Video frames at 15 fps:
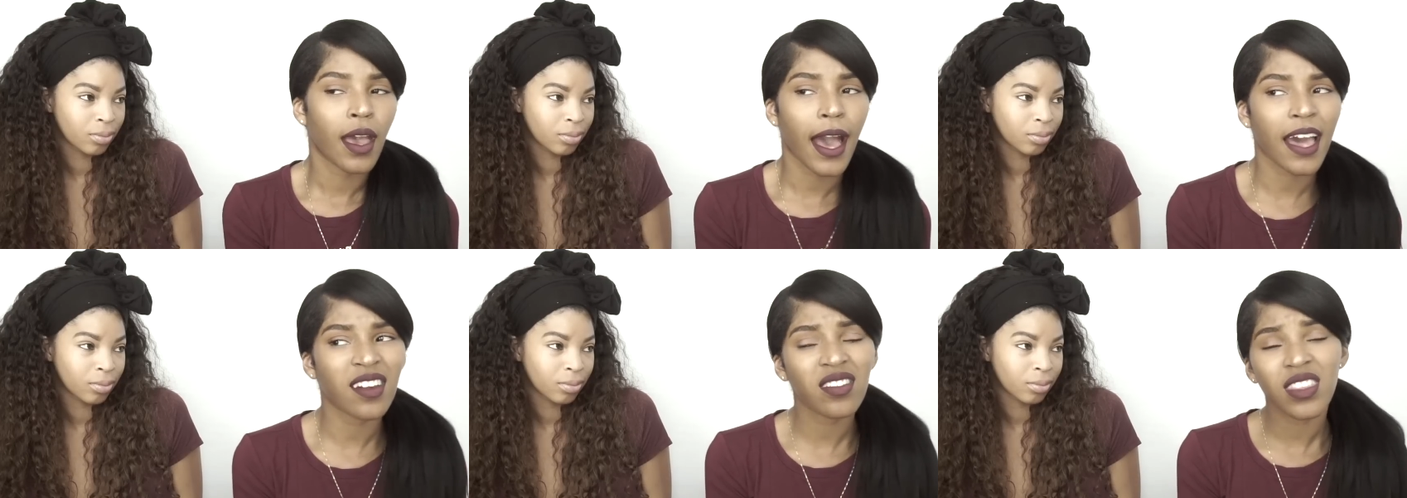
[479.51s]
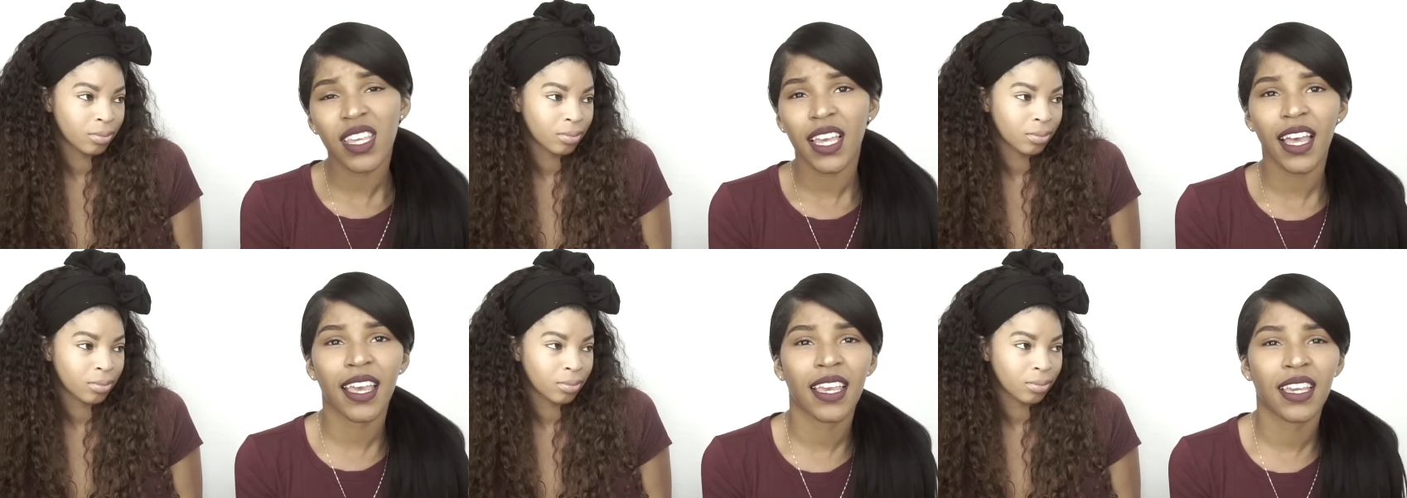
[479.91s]
Speaker 1: I don't
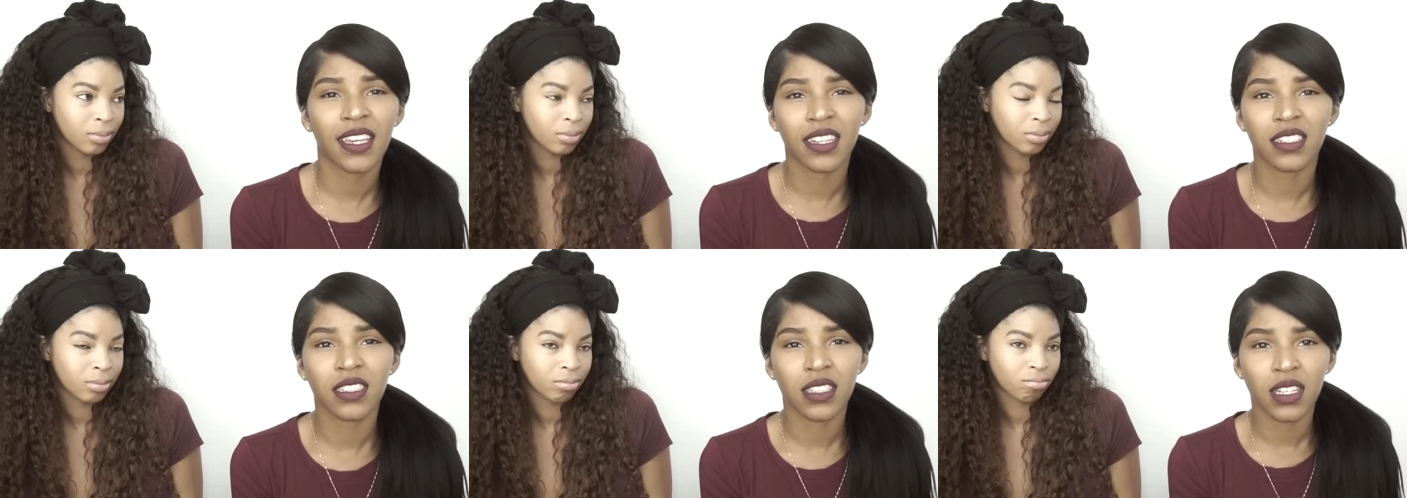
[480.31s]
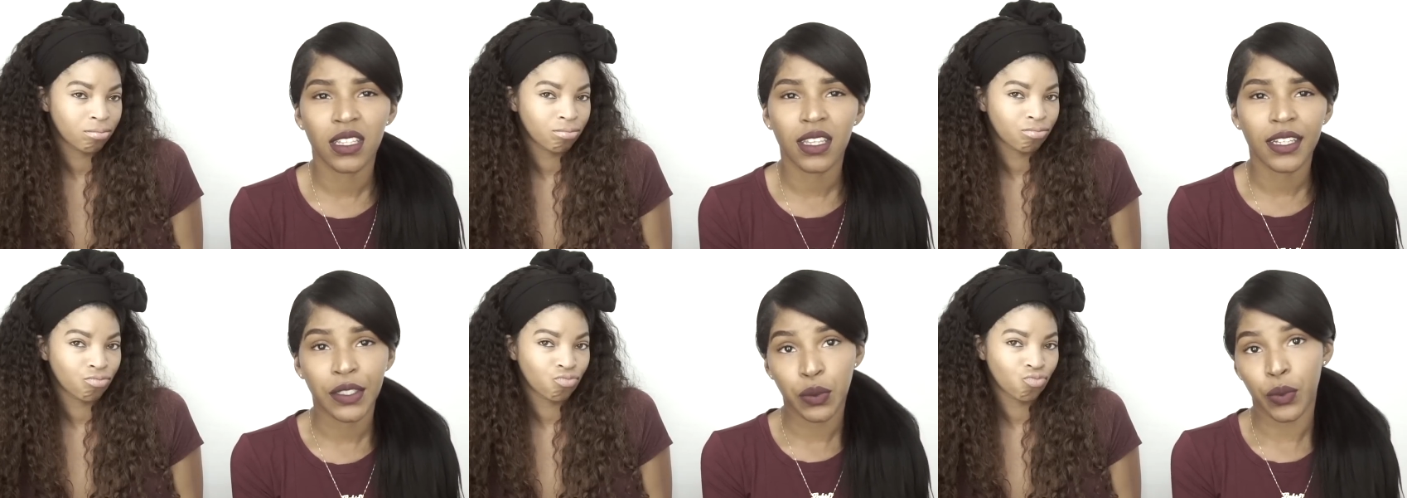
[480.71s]
think I eat
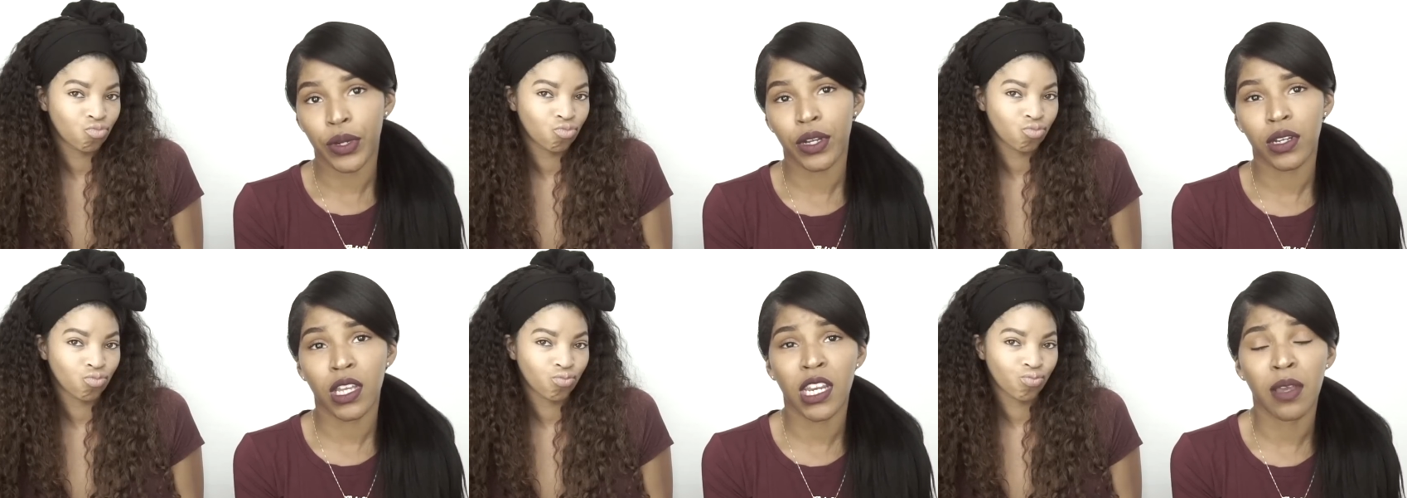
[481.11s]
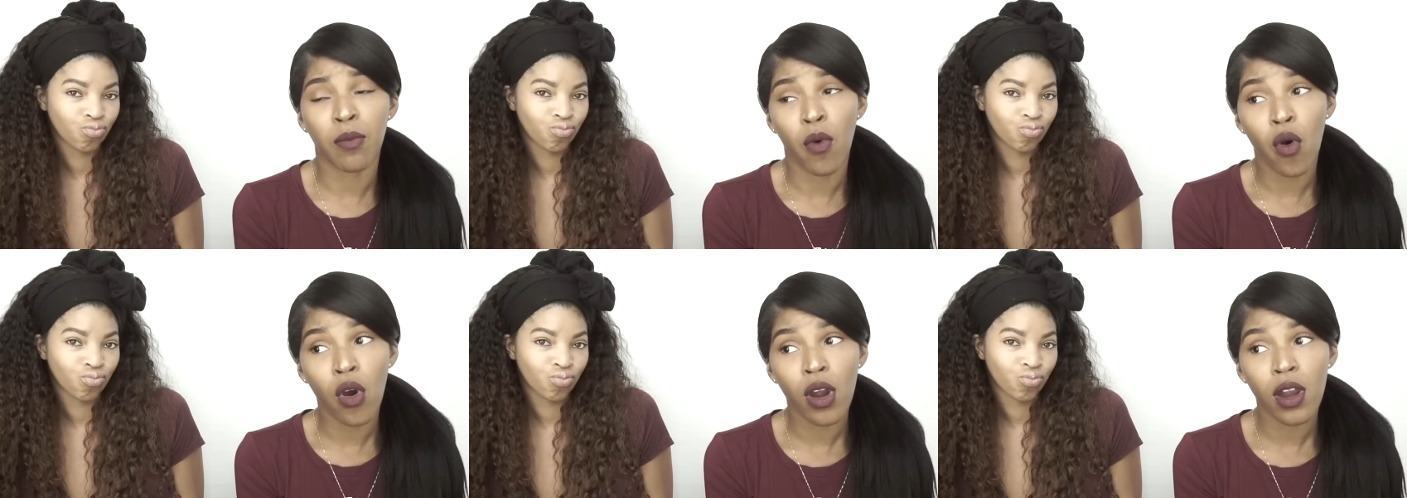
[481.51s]
anything that's weird
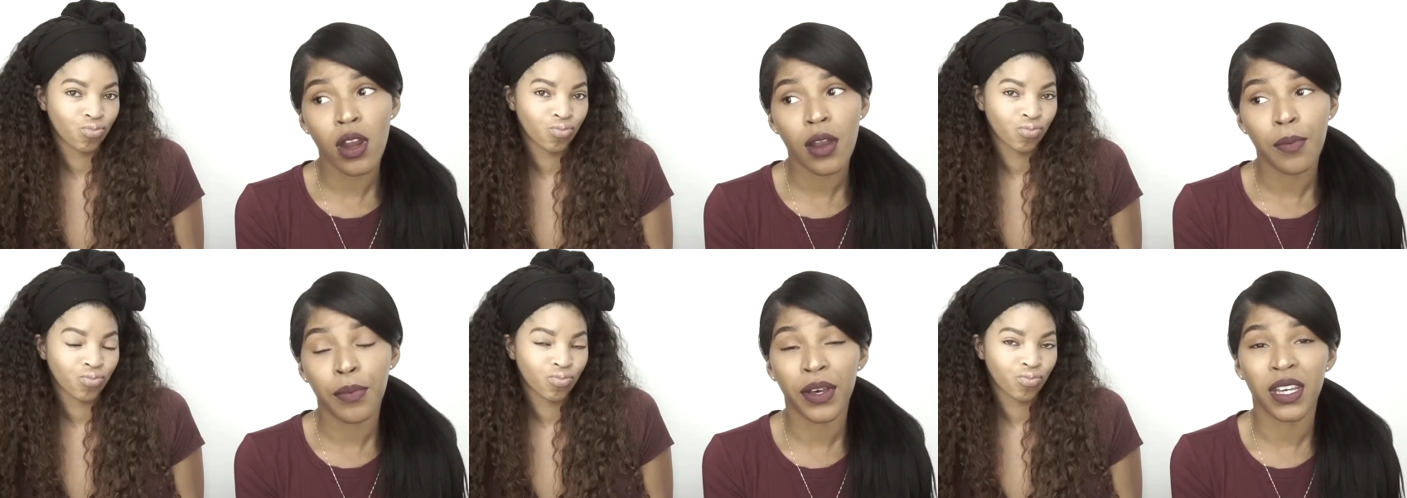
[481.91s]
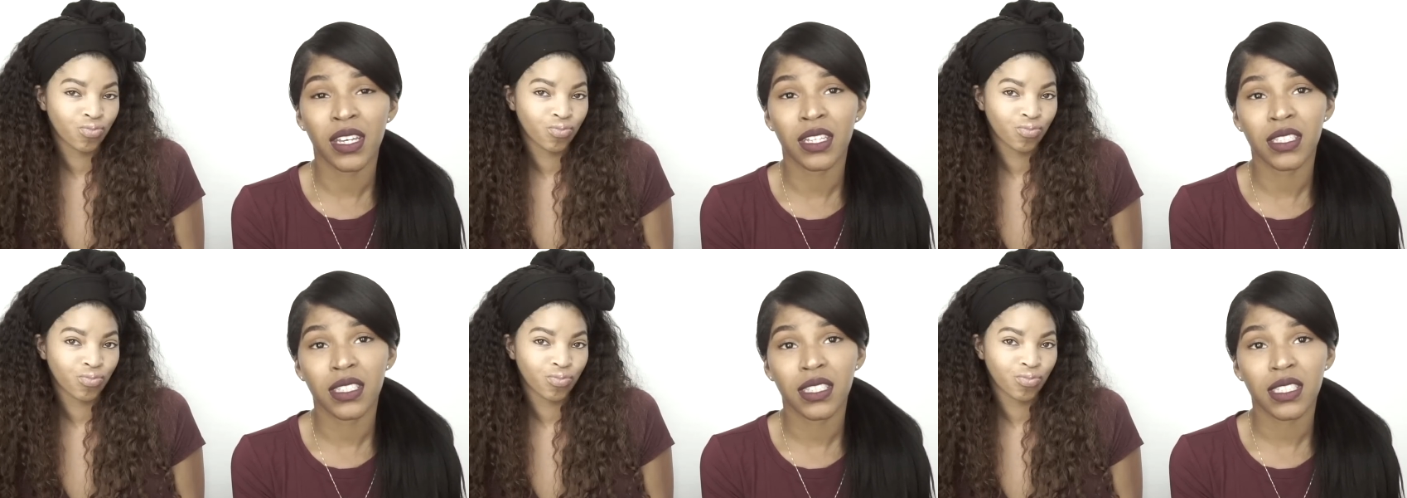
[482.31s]
anymore,
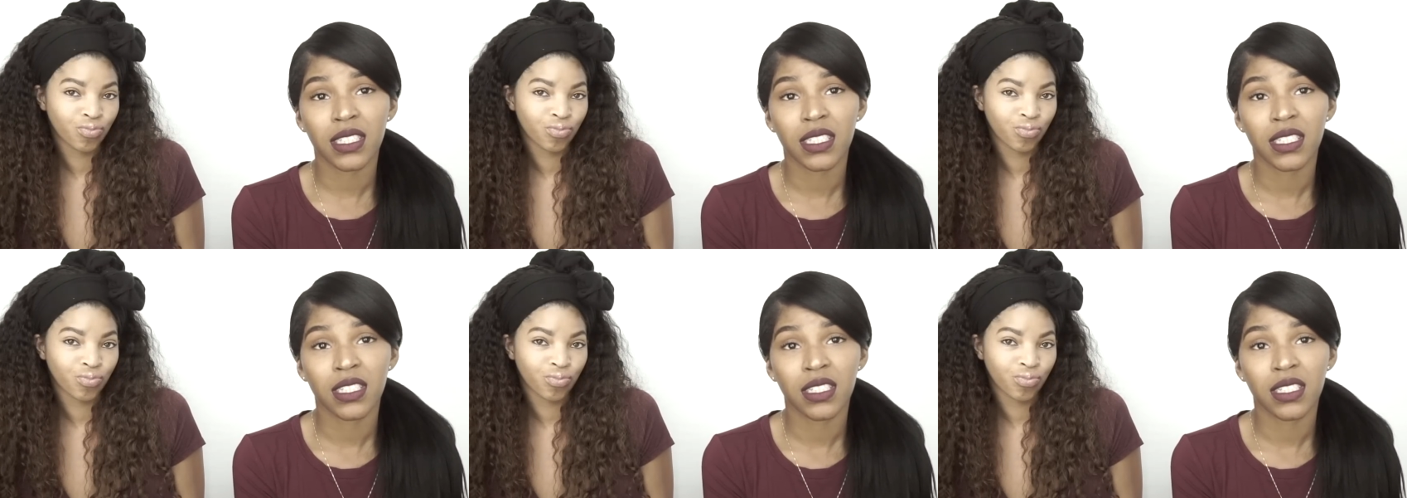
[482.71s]
but